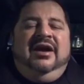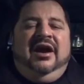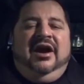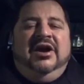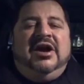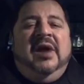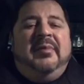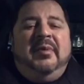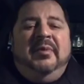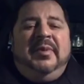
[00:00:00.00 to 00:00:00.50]

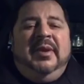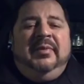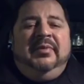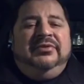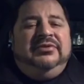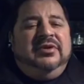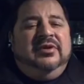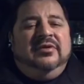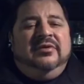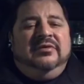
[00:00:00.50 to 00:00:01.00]
a couple
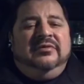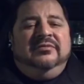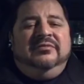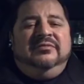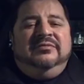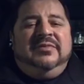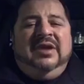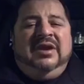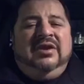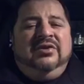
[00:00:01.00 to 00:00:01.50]
people don't
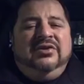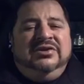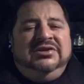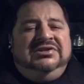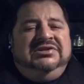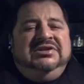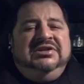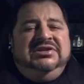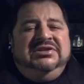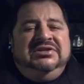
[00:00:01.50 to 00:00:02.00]
make good
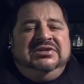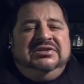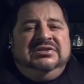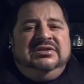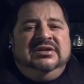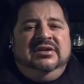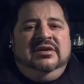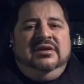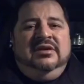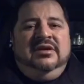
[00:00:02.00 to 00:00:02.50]

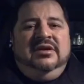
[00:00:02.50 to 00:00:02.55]
decisions.